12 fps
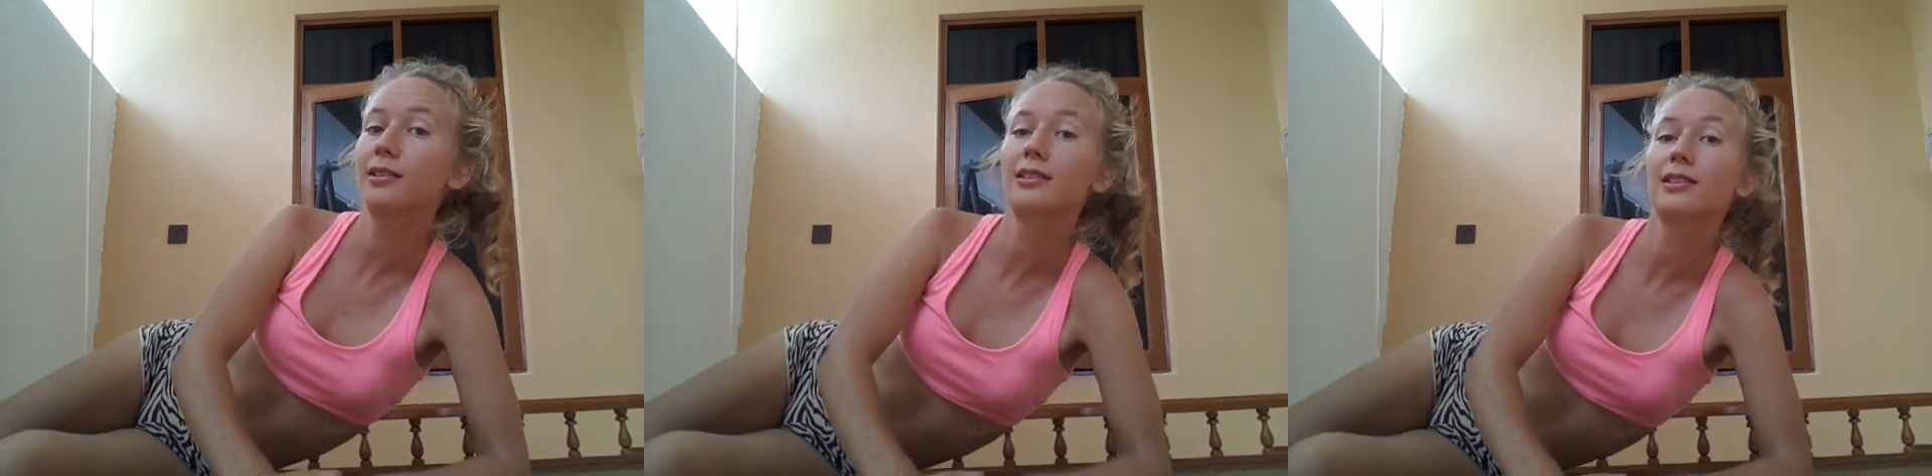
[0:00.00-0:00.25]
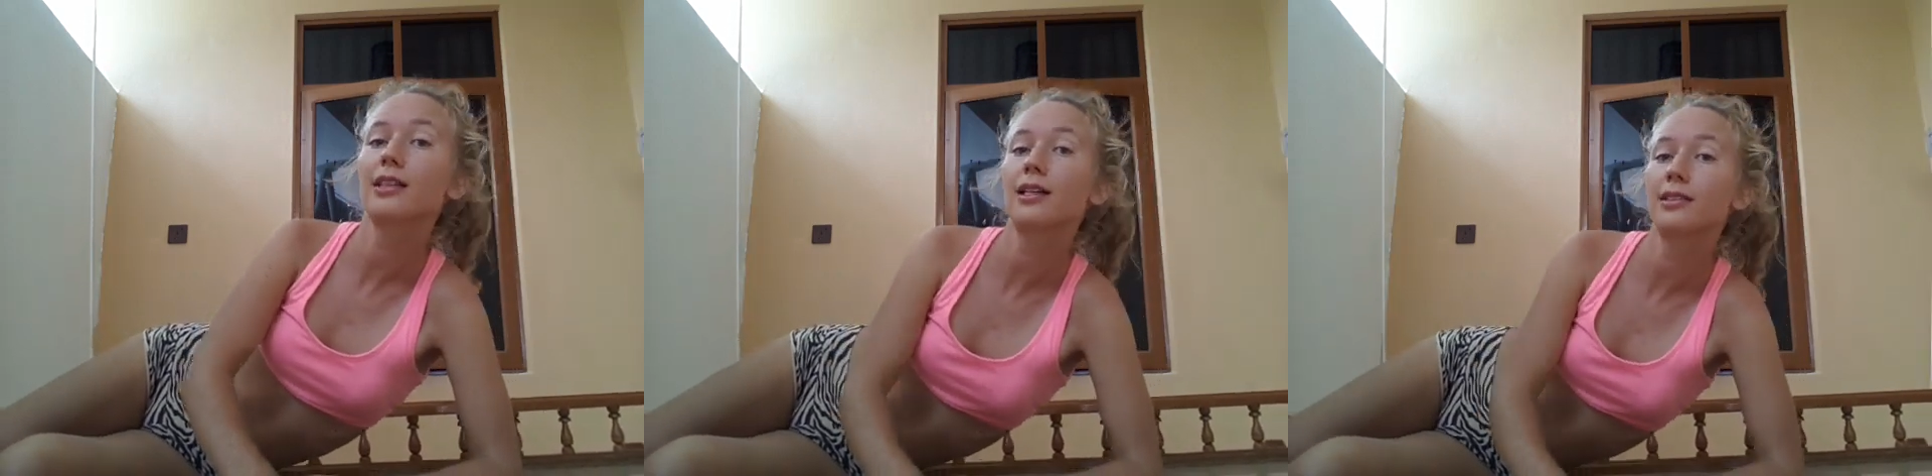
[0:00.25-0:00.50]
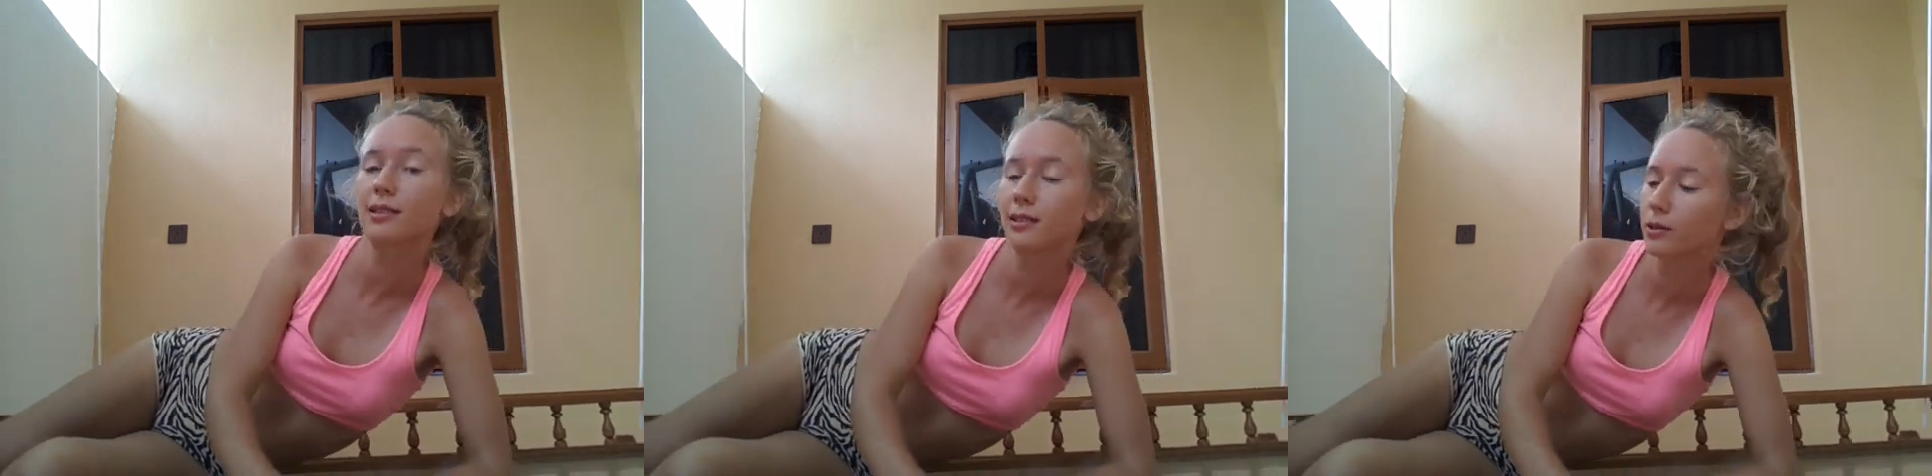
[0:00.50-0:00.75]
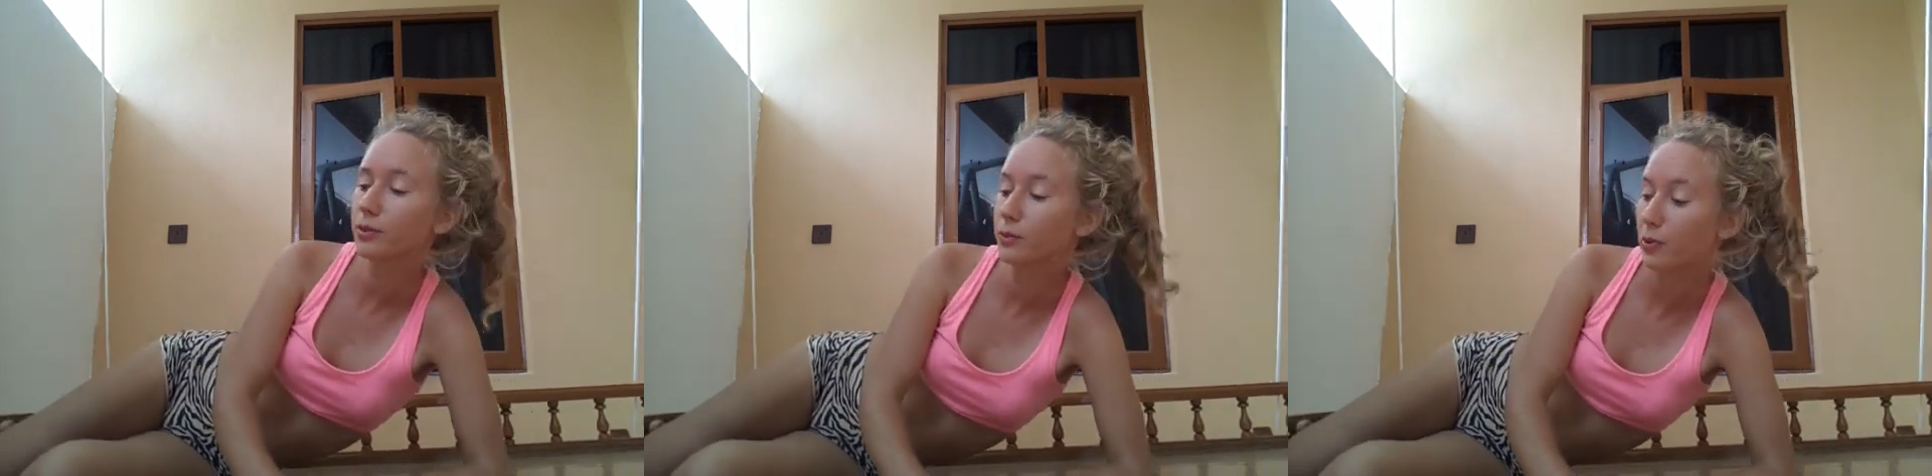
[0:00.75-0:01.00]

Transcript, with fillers: Just has its own